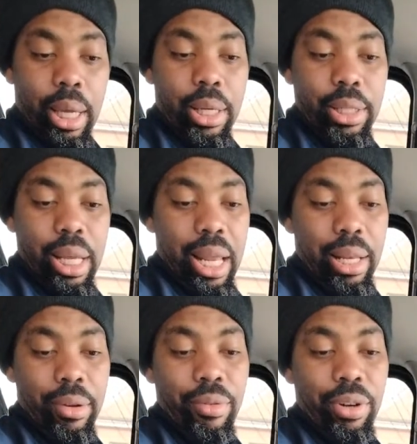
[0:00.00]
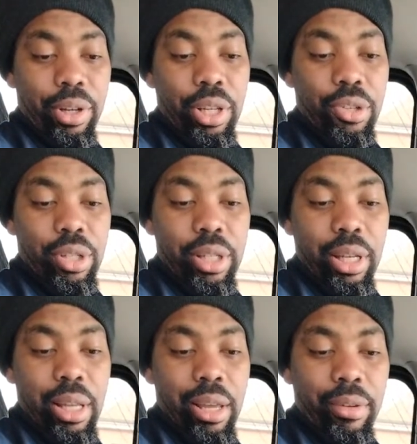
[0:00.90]
she had a very
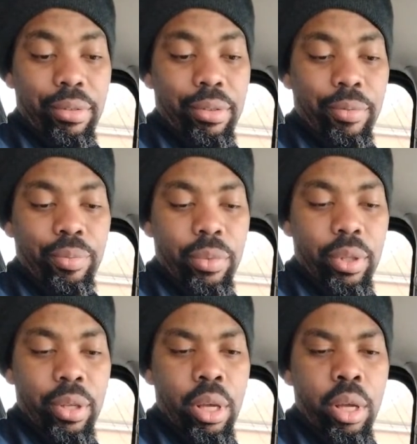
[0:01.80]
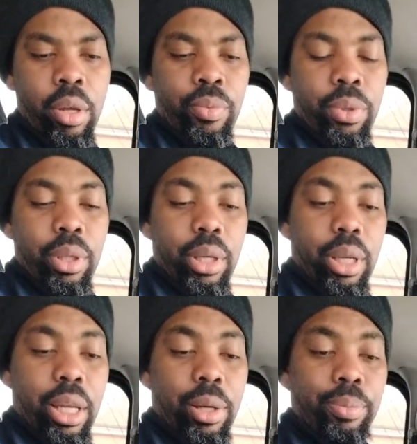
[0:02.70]
interesting life.
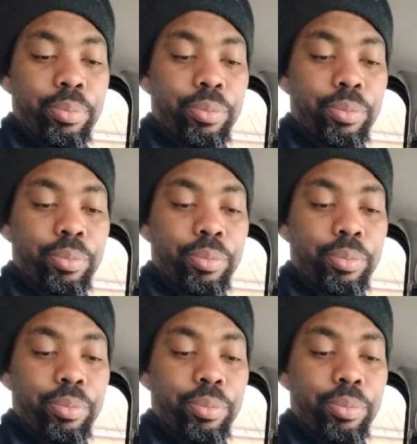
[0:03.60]
you know.